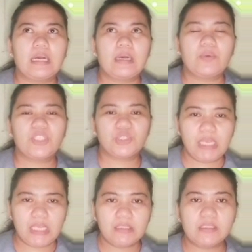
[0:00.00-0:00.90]
which
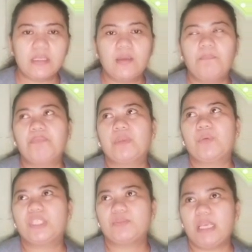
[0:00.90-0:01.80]
means
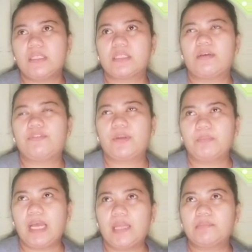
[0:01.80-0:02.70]

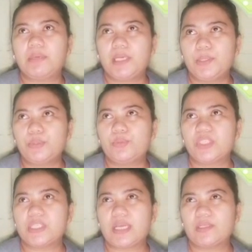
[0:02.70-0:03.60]
from that period, which is